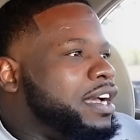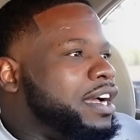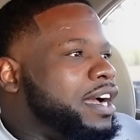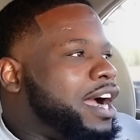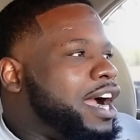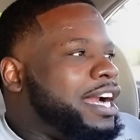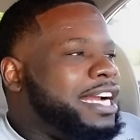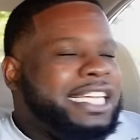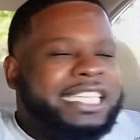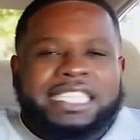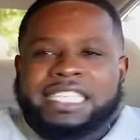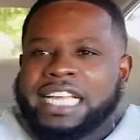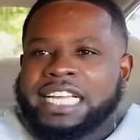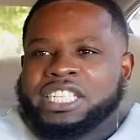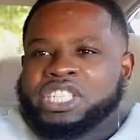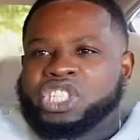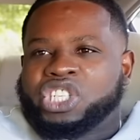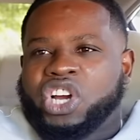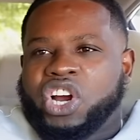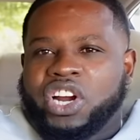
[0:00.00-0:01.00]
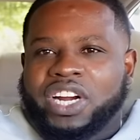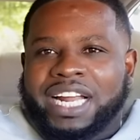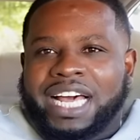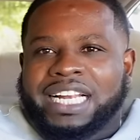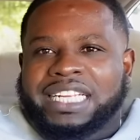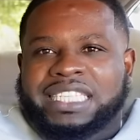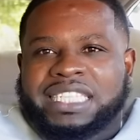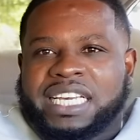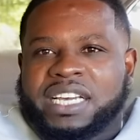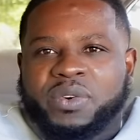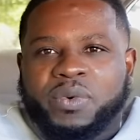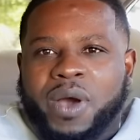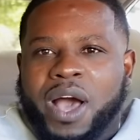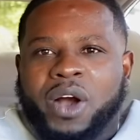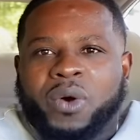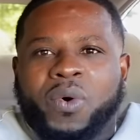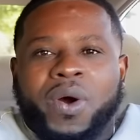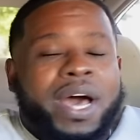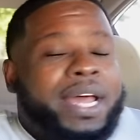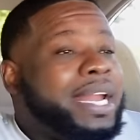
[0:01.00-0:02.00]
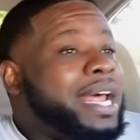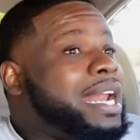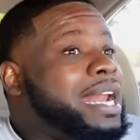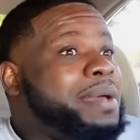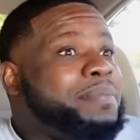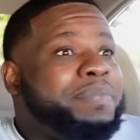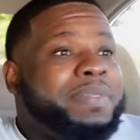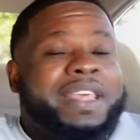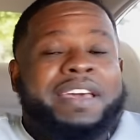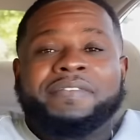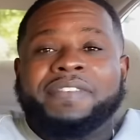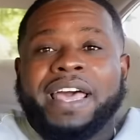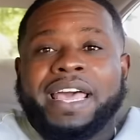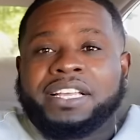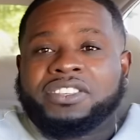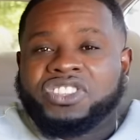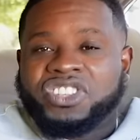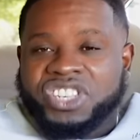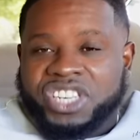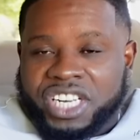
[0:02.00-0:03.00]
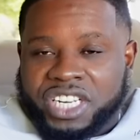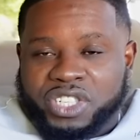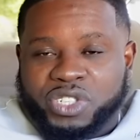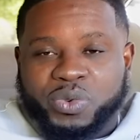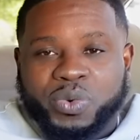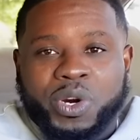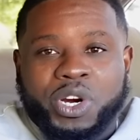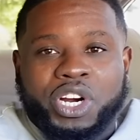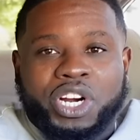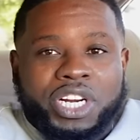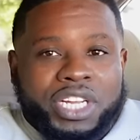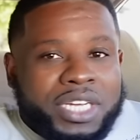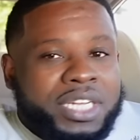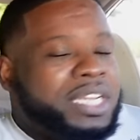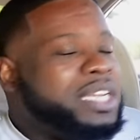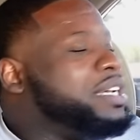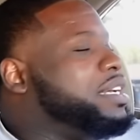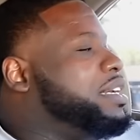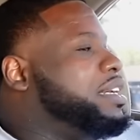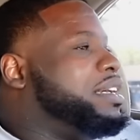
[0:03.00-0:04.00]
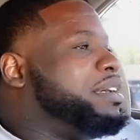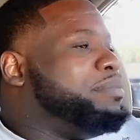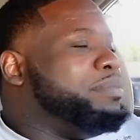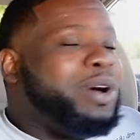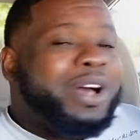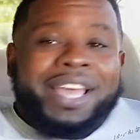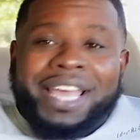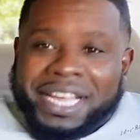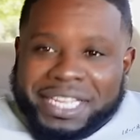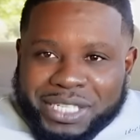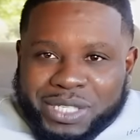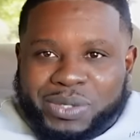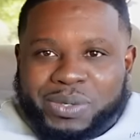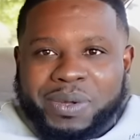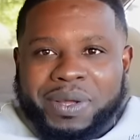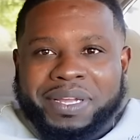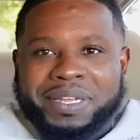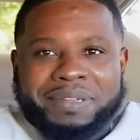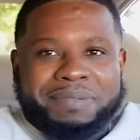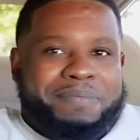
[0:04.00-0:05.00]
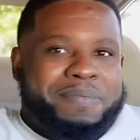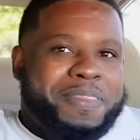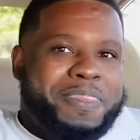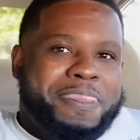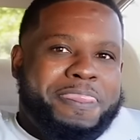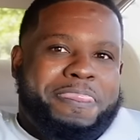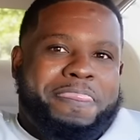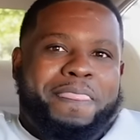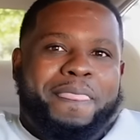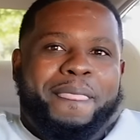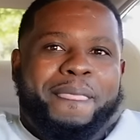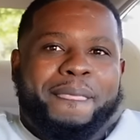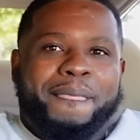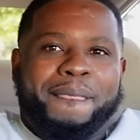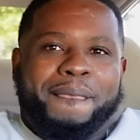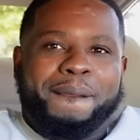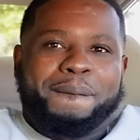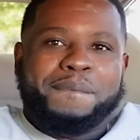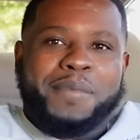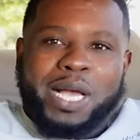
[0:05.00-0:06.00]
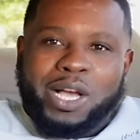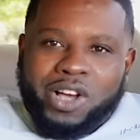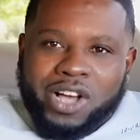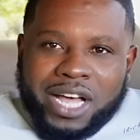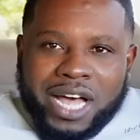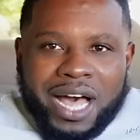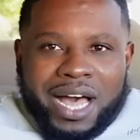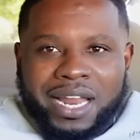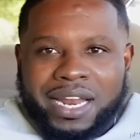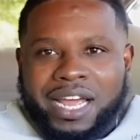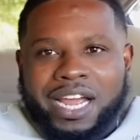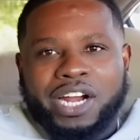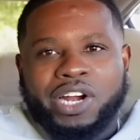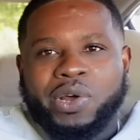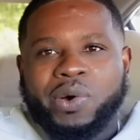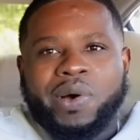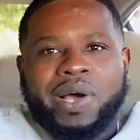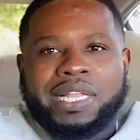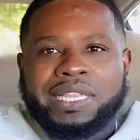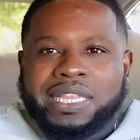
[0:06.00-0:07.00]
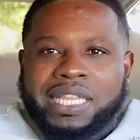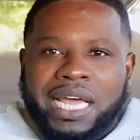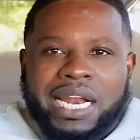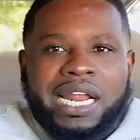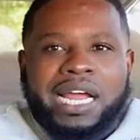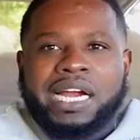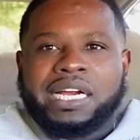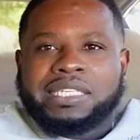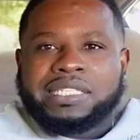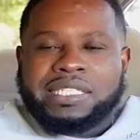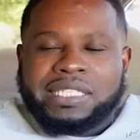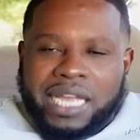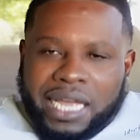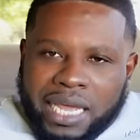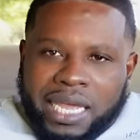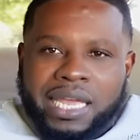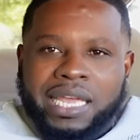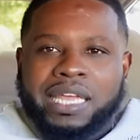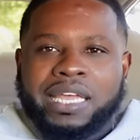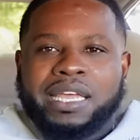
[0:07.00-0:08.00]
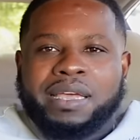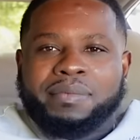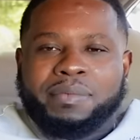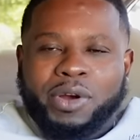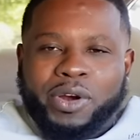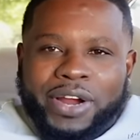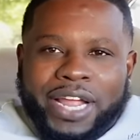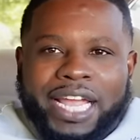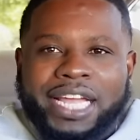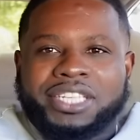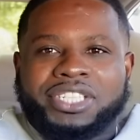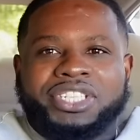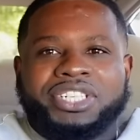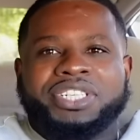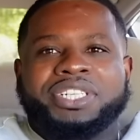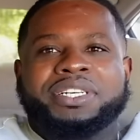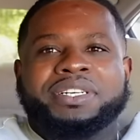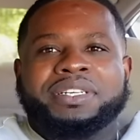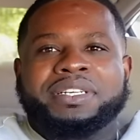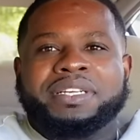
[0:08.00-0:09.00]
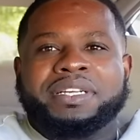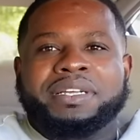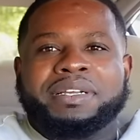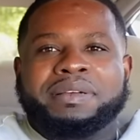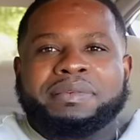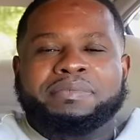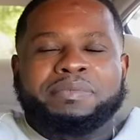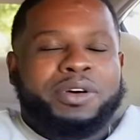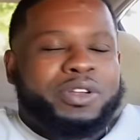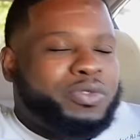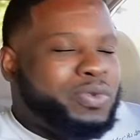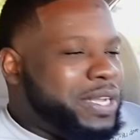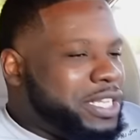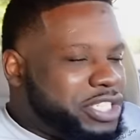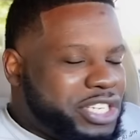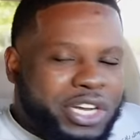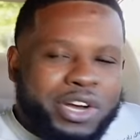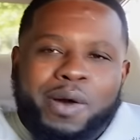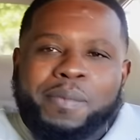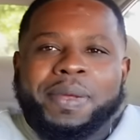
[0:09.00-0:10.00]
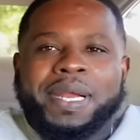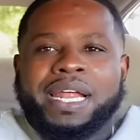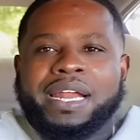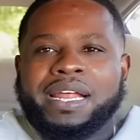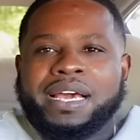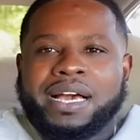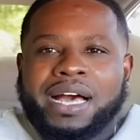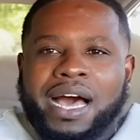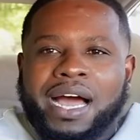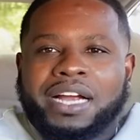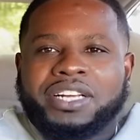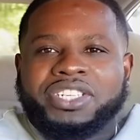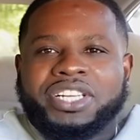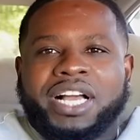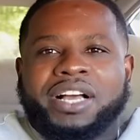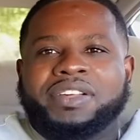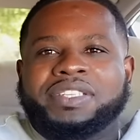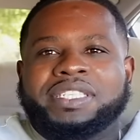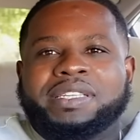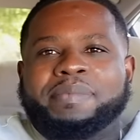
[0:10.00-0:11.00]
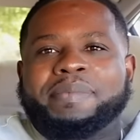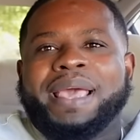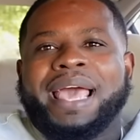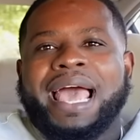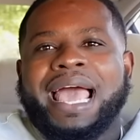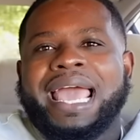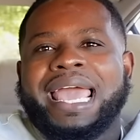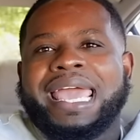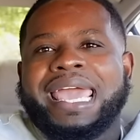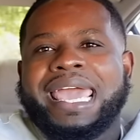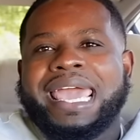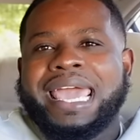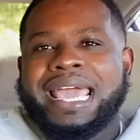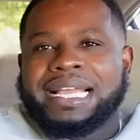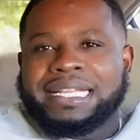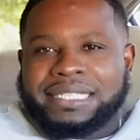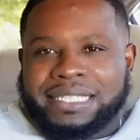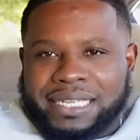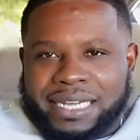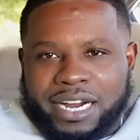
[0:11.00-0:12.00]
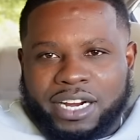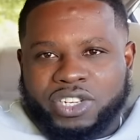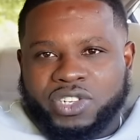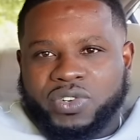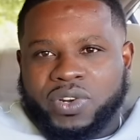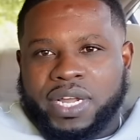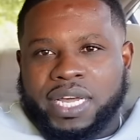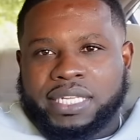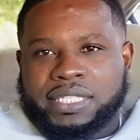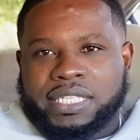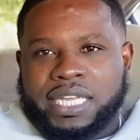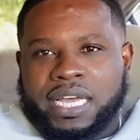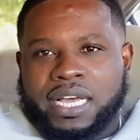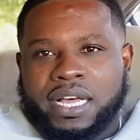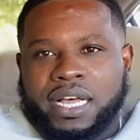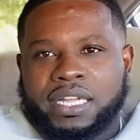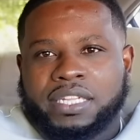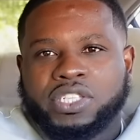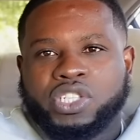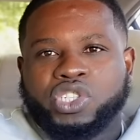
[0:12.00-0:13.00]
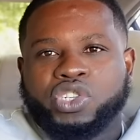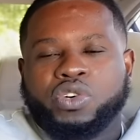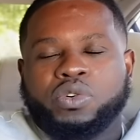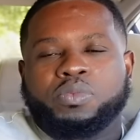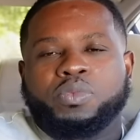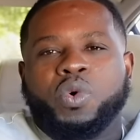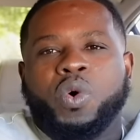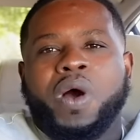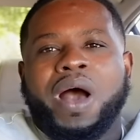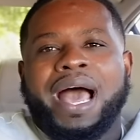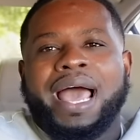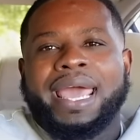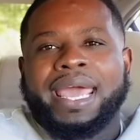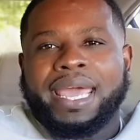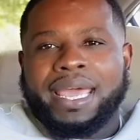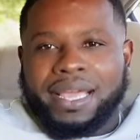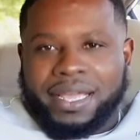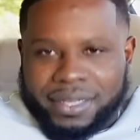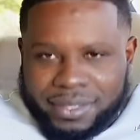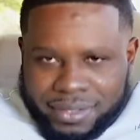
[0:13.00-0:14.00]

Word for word: Or this internal thing where go on and them never exchange word. But guess what? I go call her now and tell her, say, reach. But when she come in the car, she go see me eat, or should I say consume. Why?